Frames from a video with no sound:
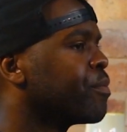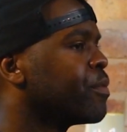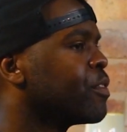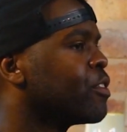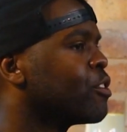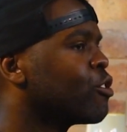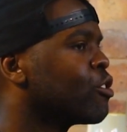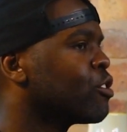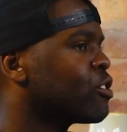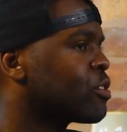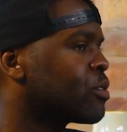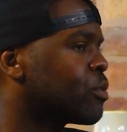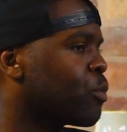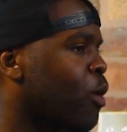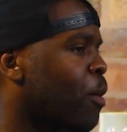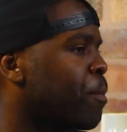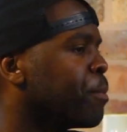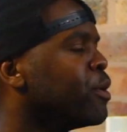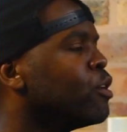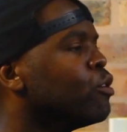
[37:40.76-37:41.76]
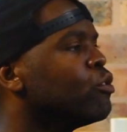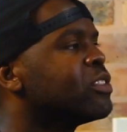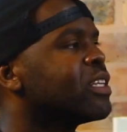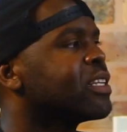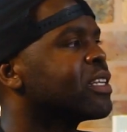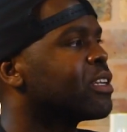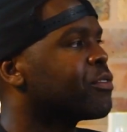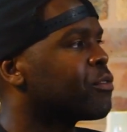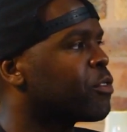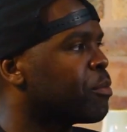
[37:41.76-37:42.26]
does what music
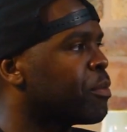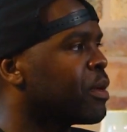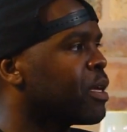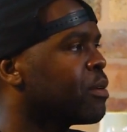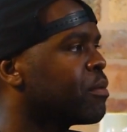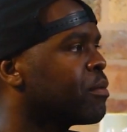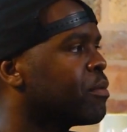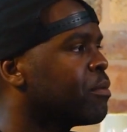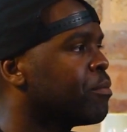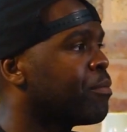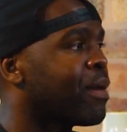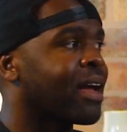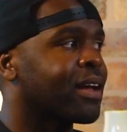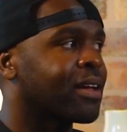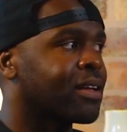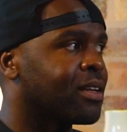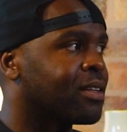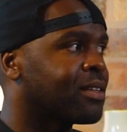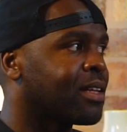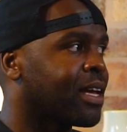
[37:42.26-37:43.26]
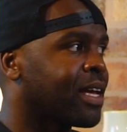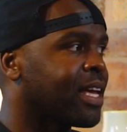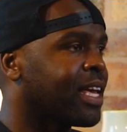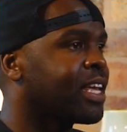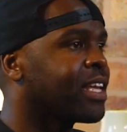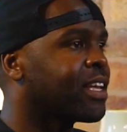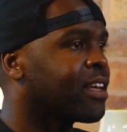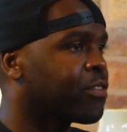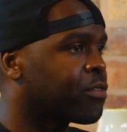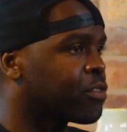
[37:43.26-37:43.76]
did for me back in the day. It
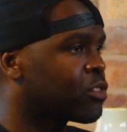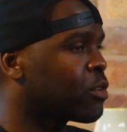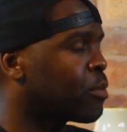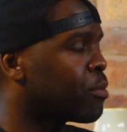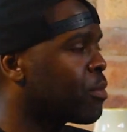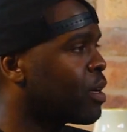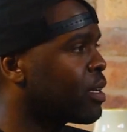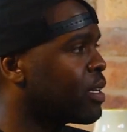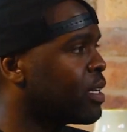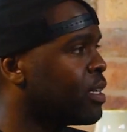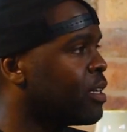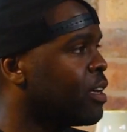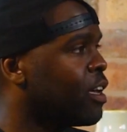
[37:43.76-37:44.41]
gives somebody